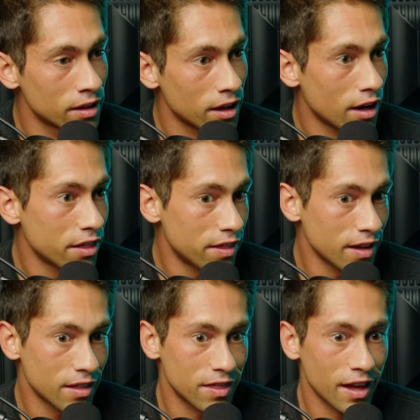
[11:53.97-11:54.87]
I
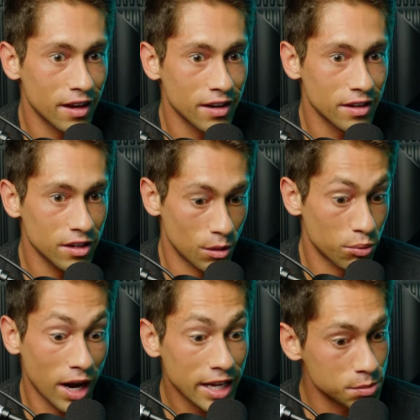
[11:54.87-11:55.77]
think that,
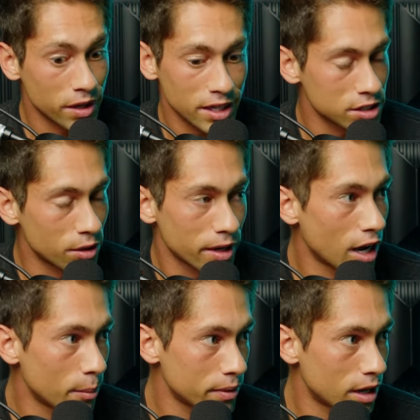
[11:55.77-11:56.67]
prize money is going
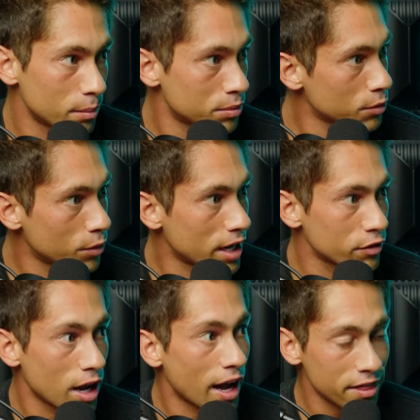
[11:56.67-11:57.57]
up and up,
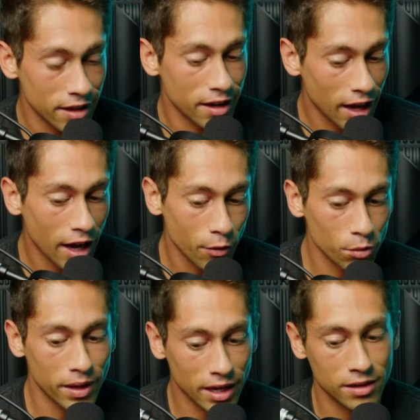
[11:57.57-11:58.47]
whatever. I think I will
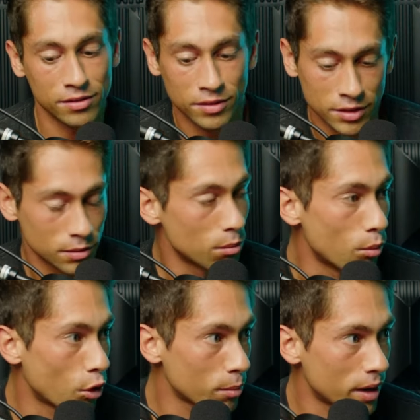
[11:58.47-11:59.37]
make
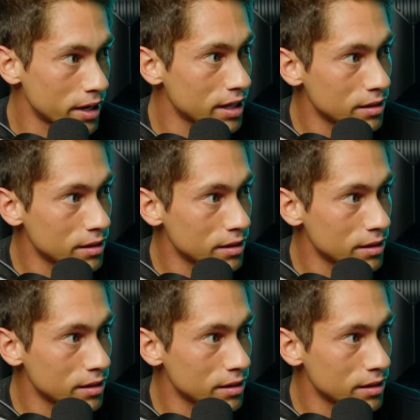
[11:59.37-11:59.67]
more money